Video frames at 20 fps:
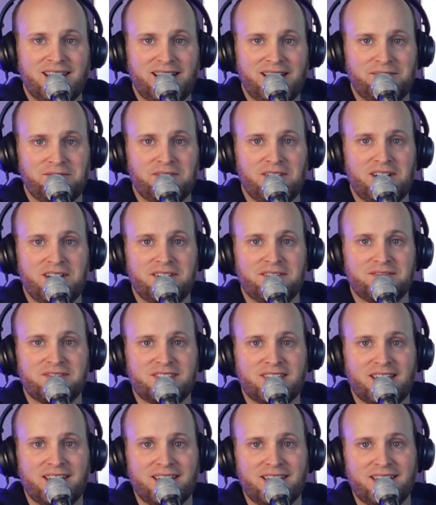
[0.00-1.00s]
It
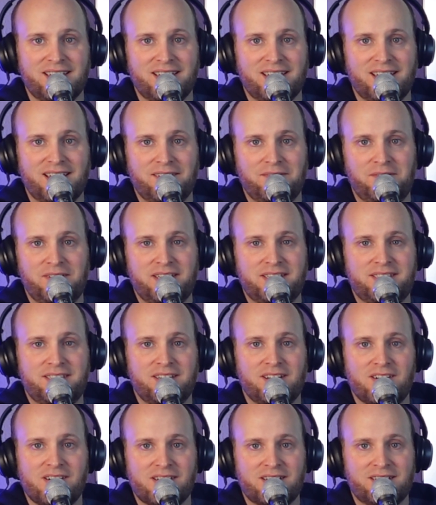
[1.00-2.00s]
involves a
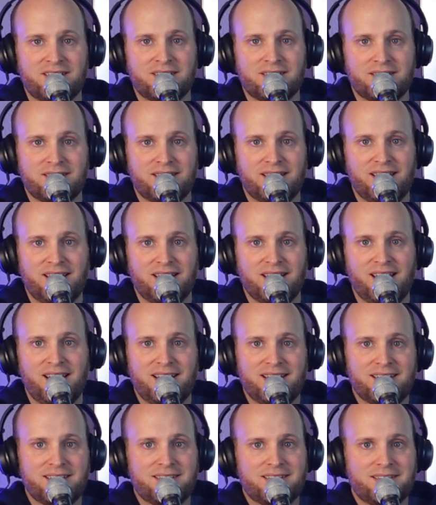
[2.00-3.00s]
VCR that
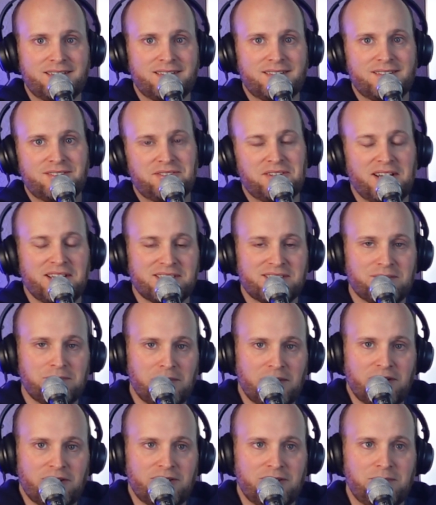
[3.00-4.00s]
tries to
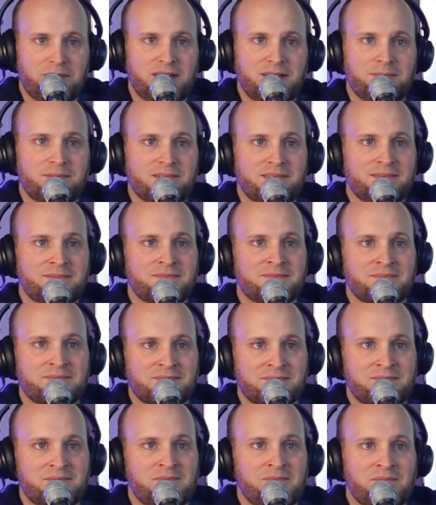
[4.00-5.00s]
murder people.
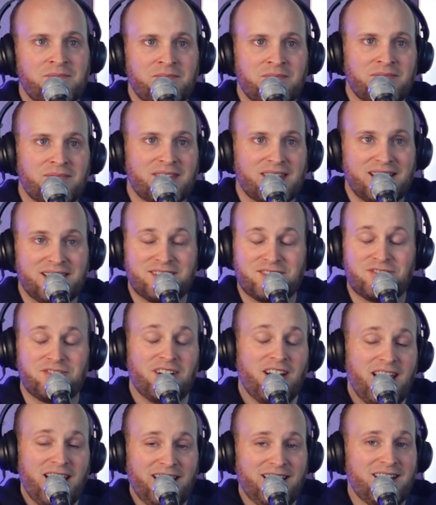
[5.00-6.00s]
It's
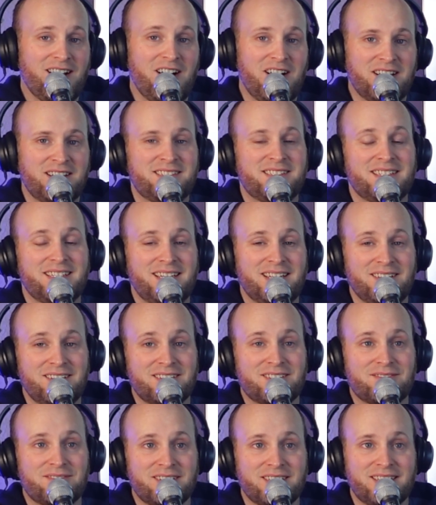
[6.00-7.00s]
great. Honestly, it
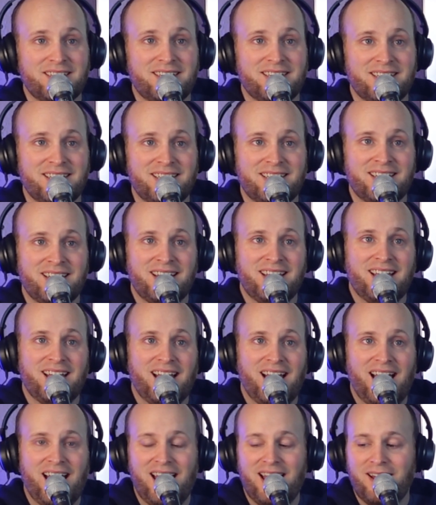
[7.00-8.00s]
looks really good.
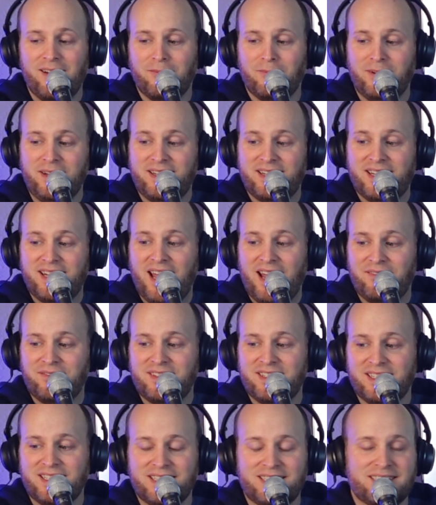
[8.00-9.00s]
We did have
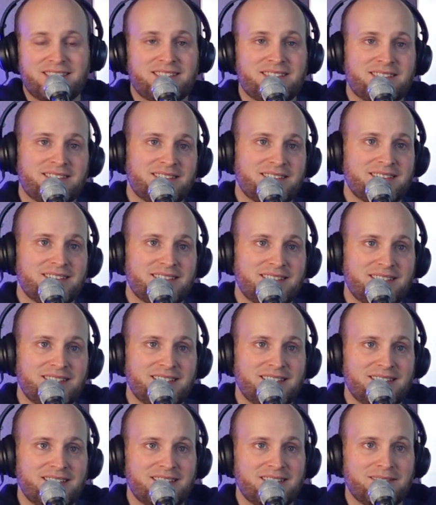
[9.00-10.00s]
tickets
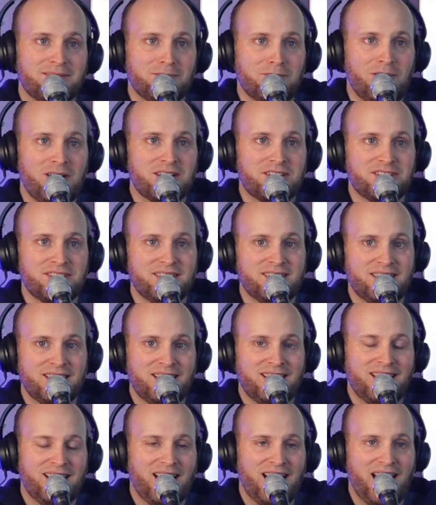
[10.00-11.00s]
to watch it.
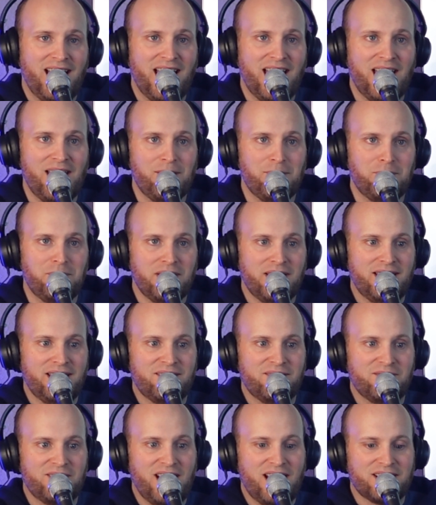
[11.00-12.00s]

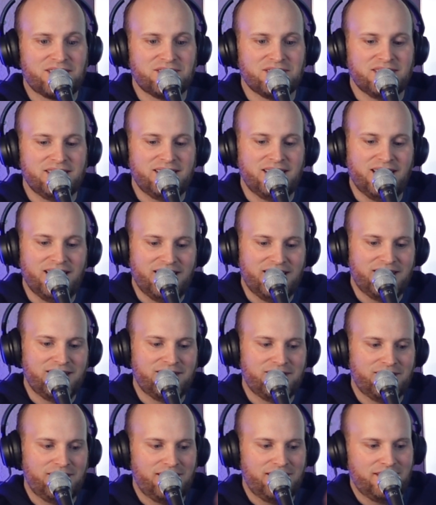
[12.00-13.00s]
But we actually
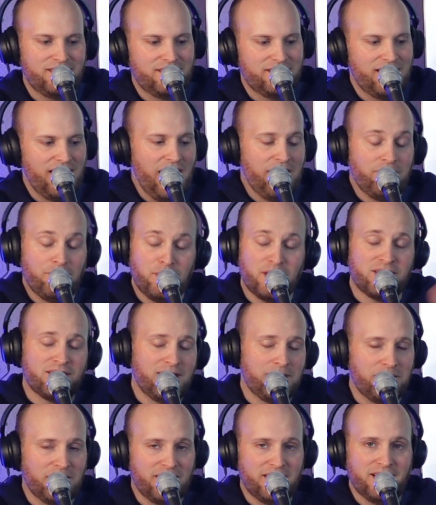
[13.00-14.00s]
have a
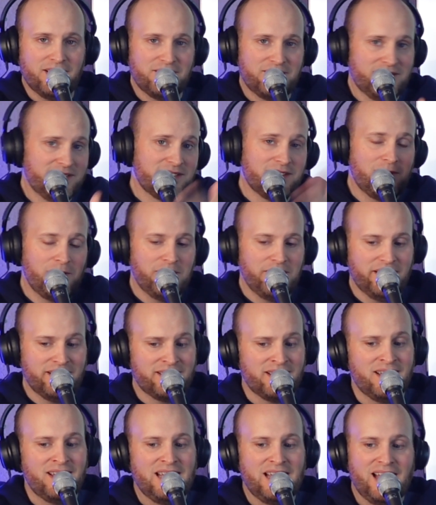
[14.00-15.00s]
birthday party to go to. It's a whole
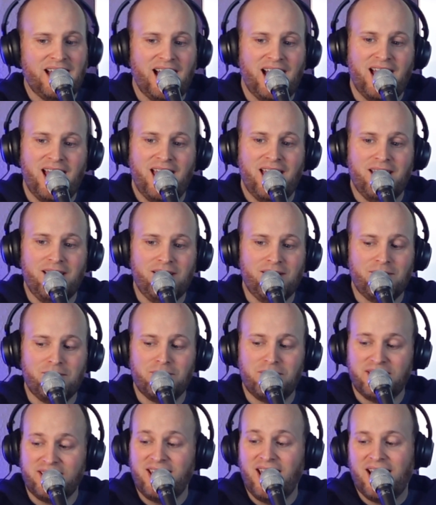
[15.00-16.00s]
thing.
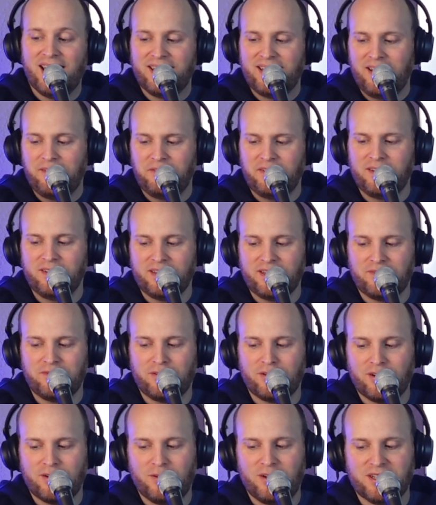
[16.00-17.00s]
But yeah, definitely looking
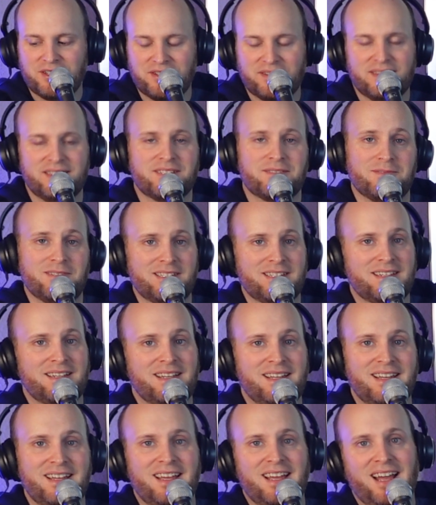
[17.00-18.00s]
forward to watching this one.
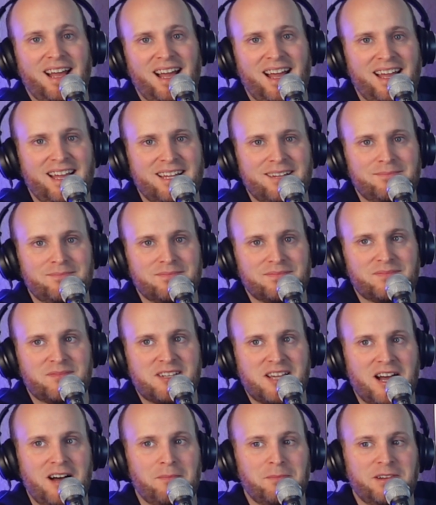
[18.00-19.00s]

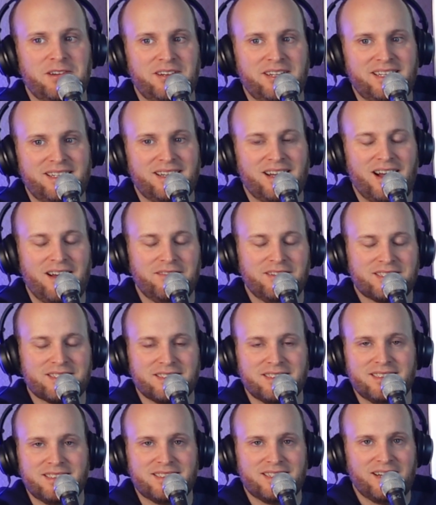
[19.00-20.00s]
Kyle Mooney,
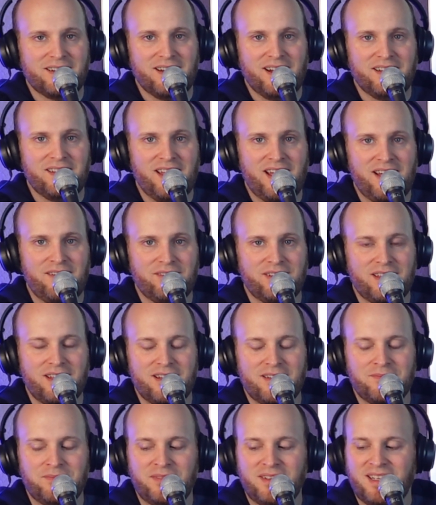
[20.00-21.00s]
obviously Saturday Night Live
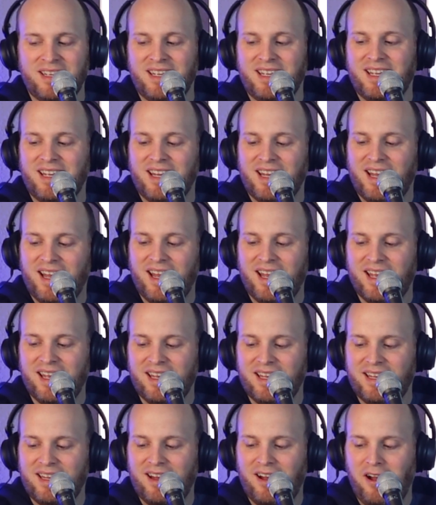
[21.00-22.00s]
alum.
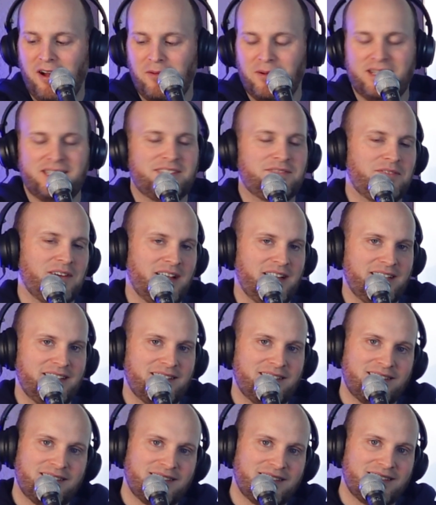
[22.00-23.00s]
Always funny.
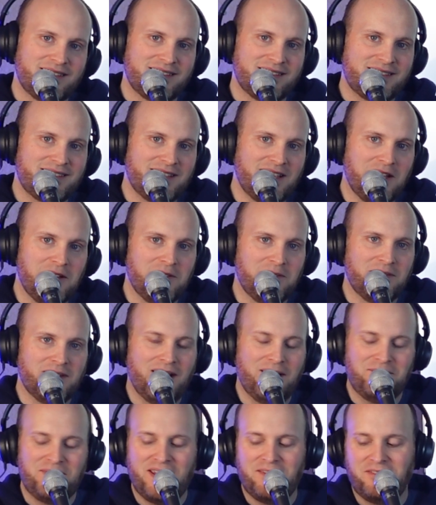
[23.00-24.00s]
So
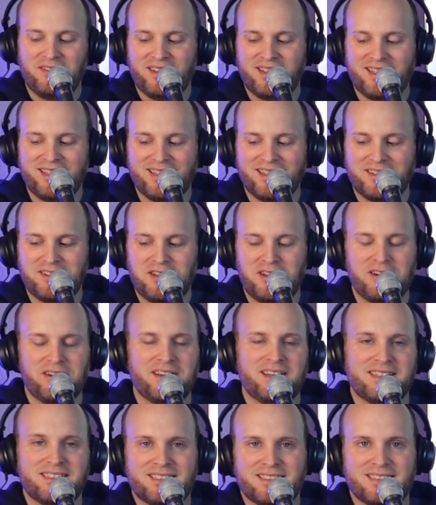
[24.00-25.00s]
I'm definitely
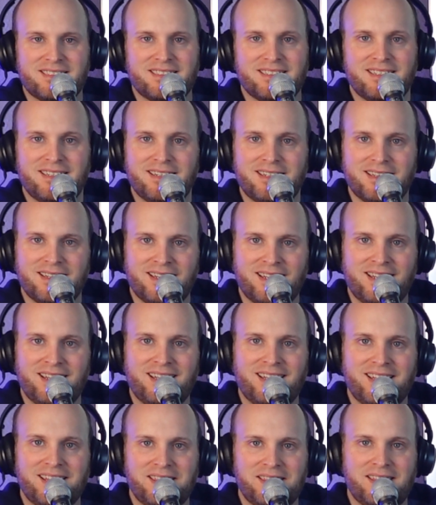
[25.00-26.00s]
curious to see
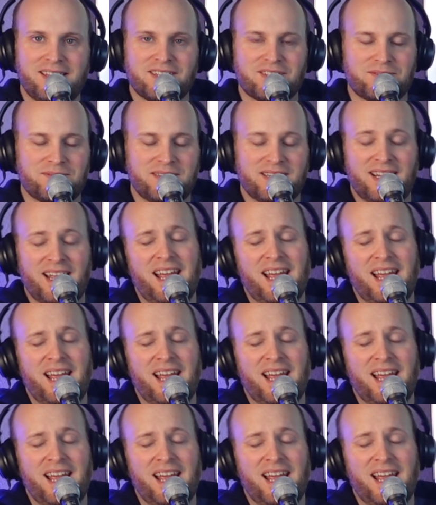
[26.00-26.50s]
this one.